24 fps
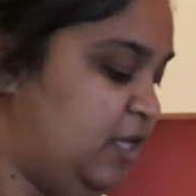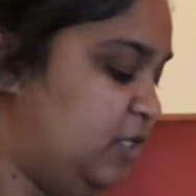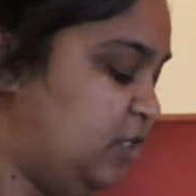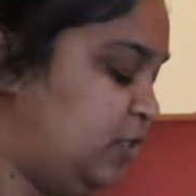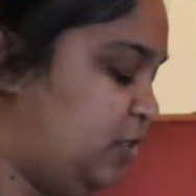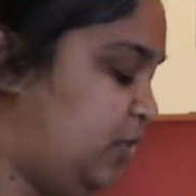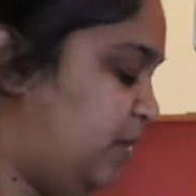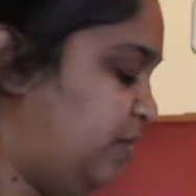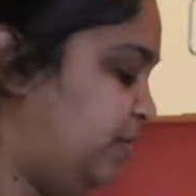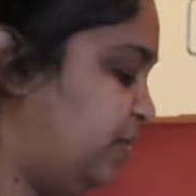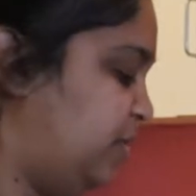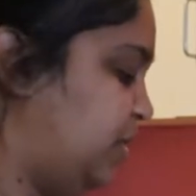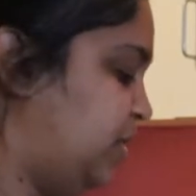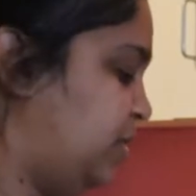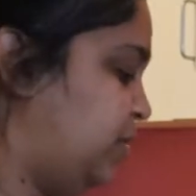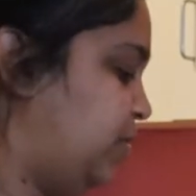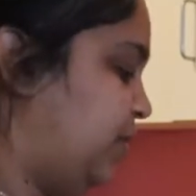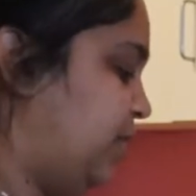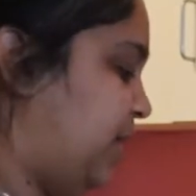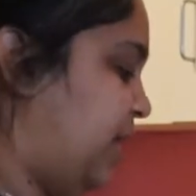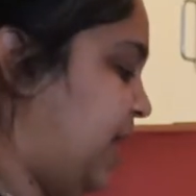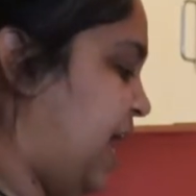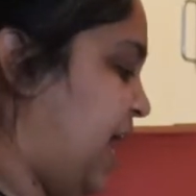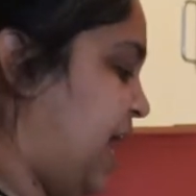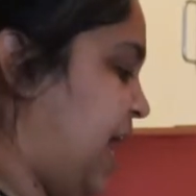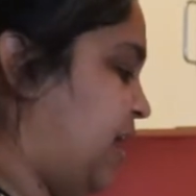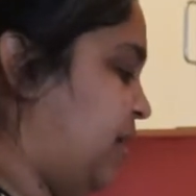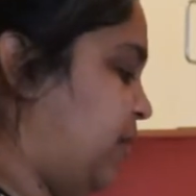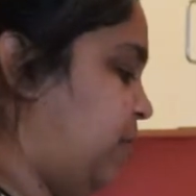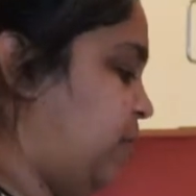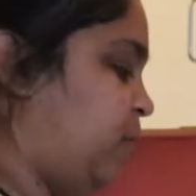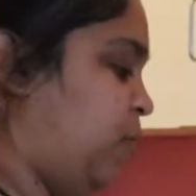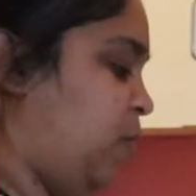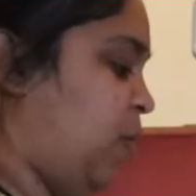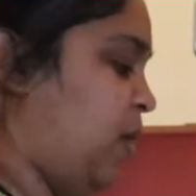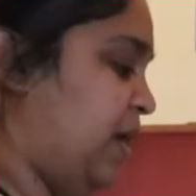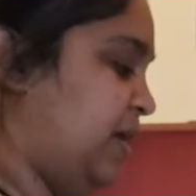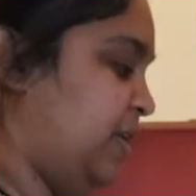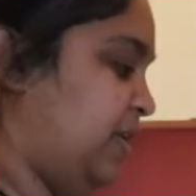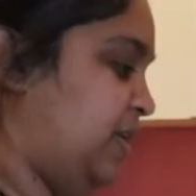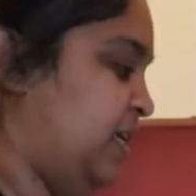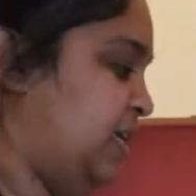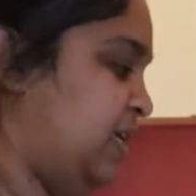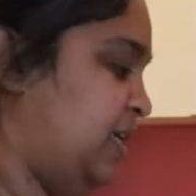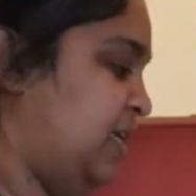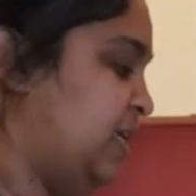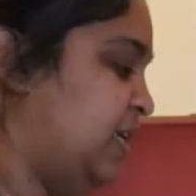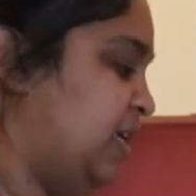So I'm just gonna add
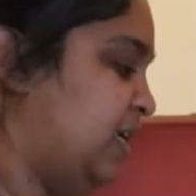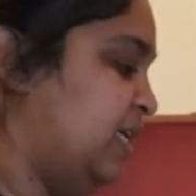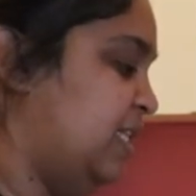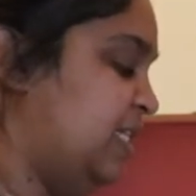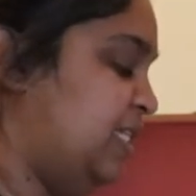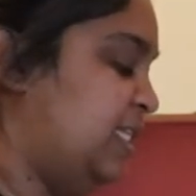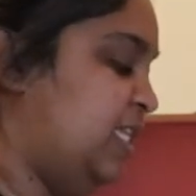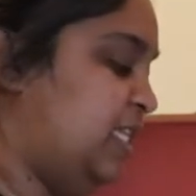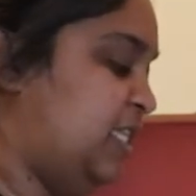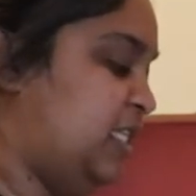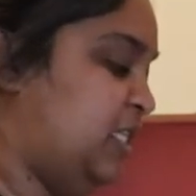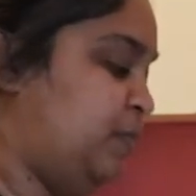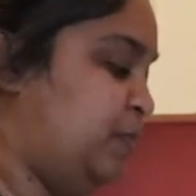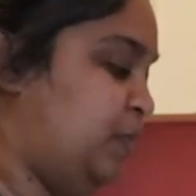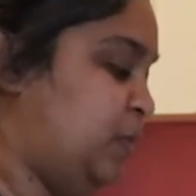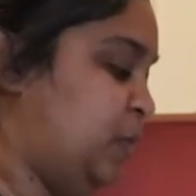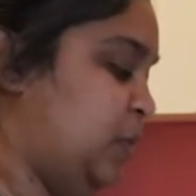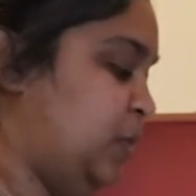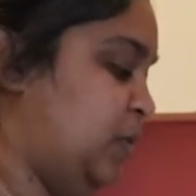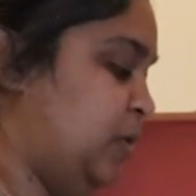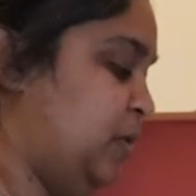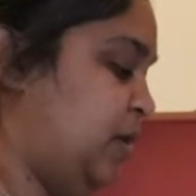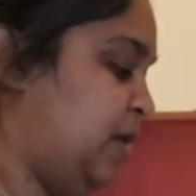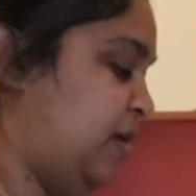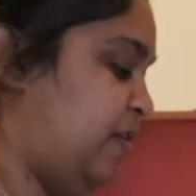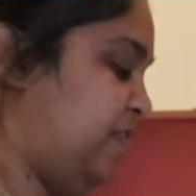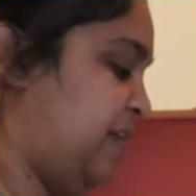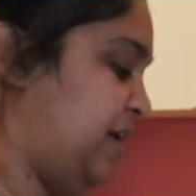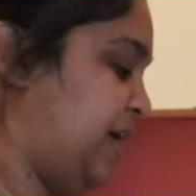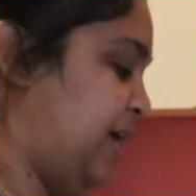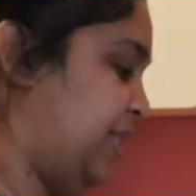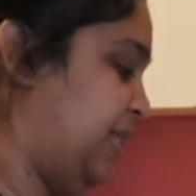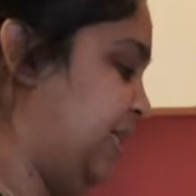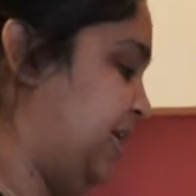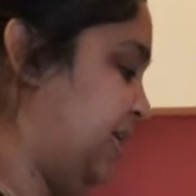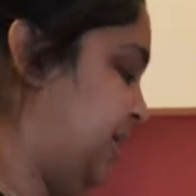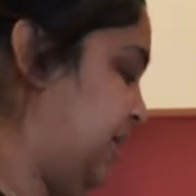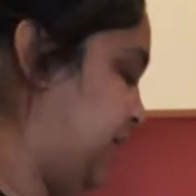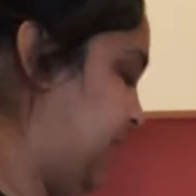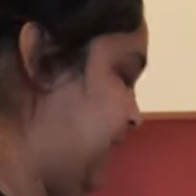1 teaspoon of garlic